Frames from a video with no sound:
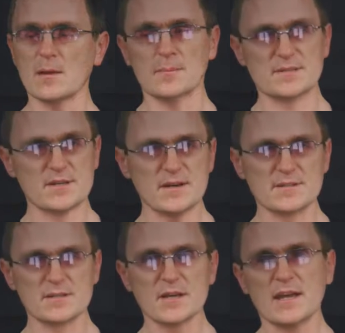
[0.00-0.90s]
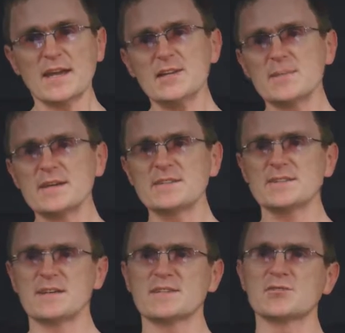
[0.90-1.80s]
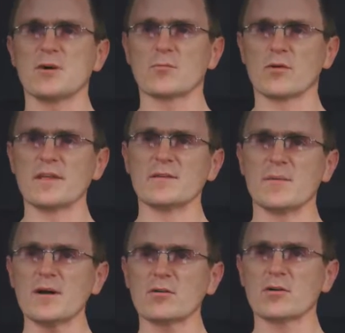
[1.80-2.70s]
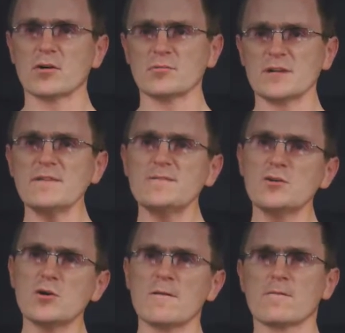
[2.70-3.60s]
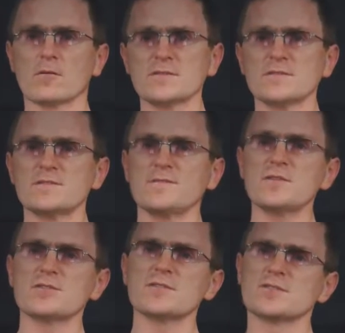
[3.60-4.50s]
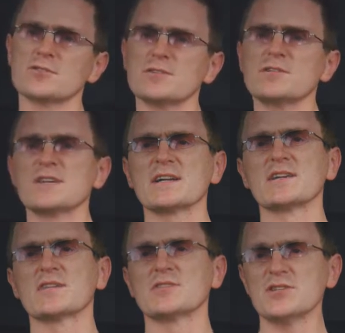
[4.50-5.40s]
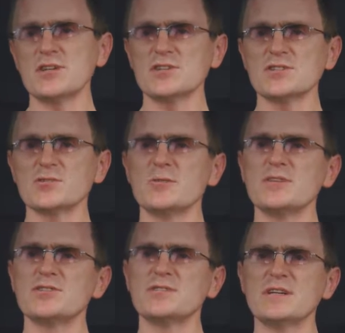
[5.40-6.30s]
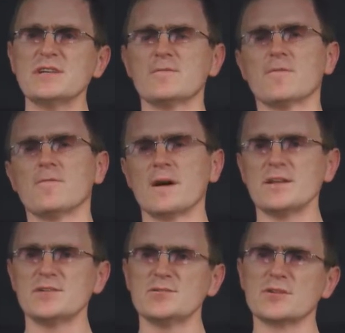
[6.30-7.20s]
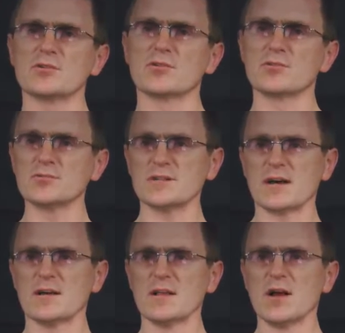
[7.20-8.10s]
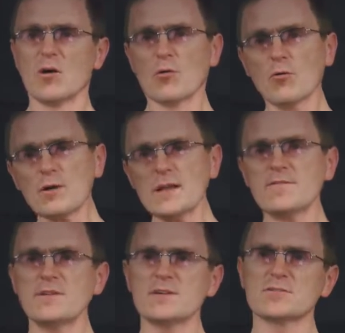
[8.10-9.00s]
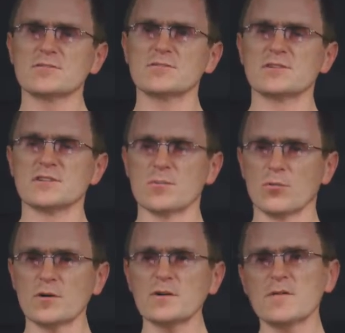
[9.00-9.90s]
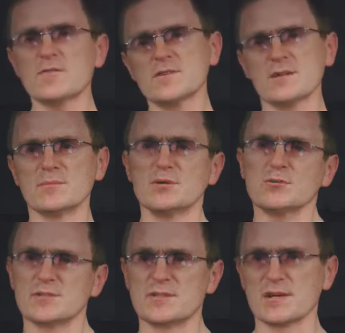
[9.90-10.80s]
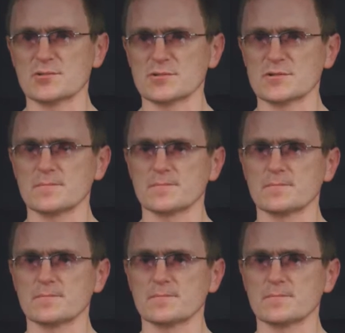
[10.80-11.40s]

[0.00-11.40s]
Besides, it makes sense to upgrade the microcode if newer versions feature certain technical changes which you need for fine-tuning your router, or if they introduce support for some new standards.